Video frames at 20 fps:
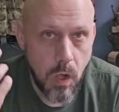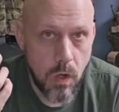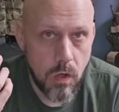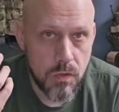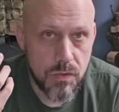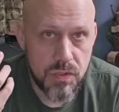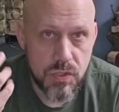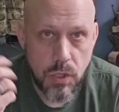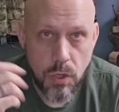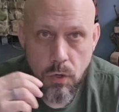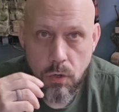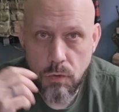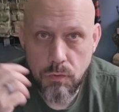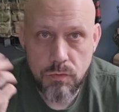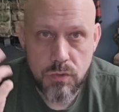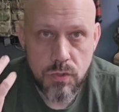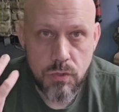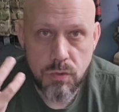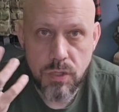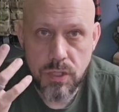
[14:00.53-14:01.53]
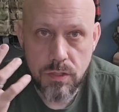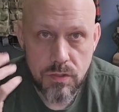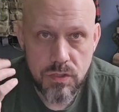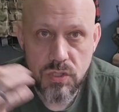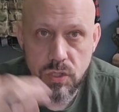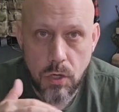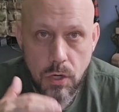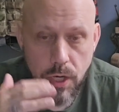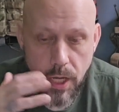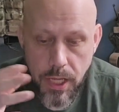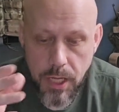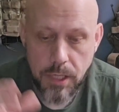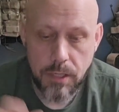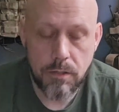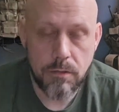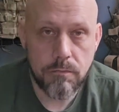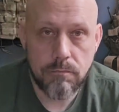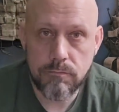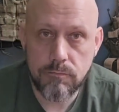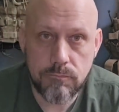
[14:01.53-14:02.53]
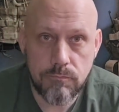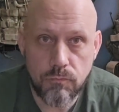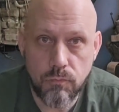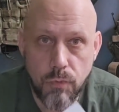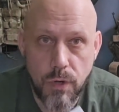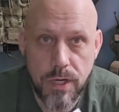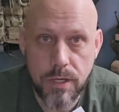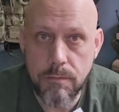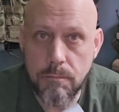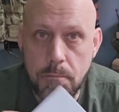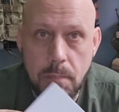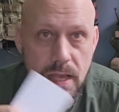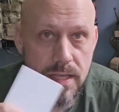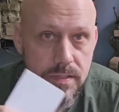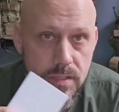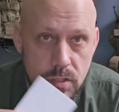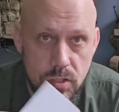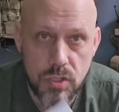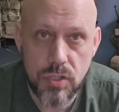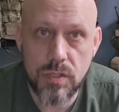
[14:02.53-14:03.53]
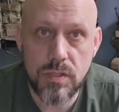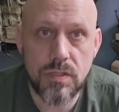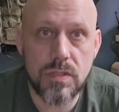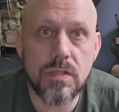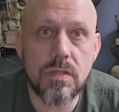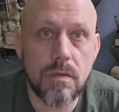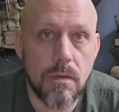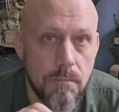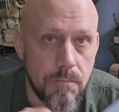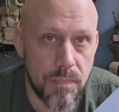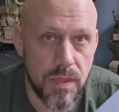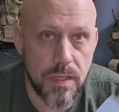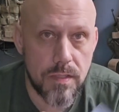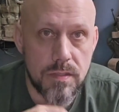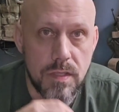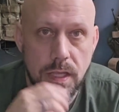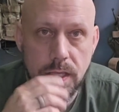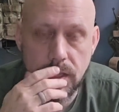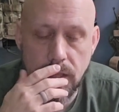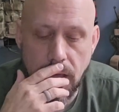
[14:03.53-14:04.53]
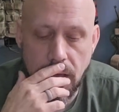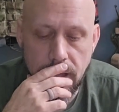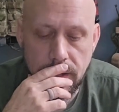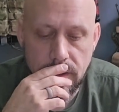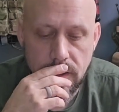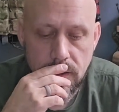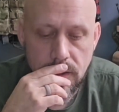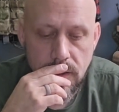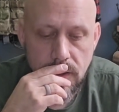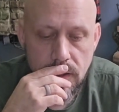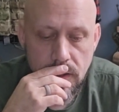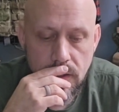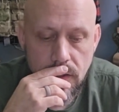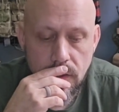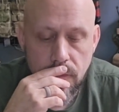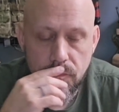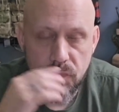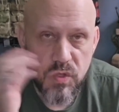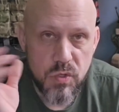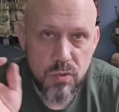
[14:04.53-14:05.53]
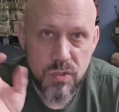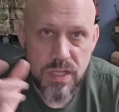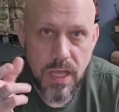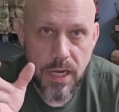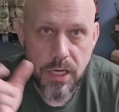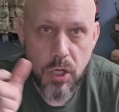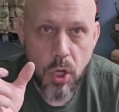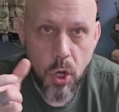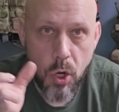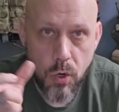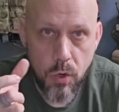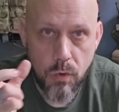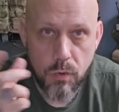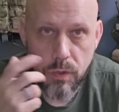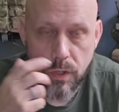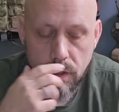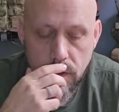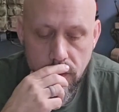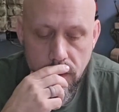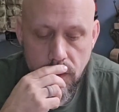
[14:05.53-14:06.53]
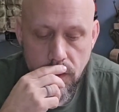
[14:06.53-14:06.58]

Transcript: Also, you can SARNEG written messages, things like that. Use that code.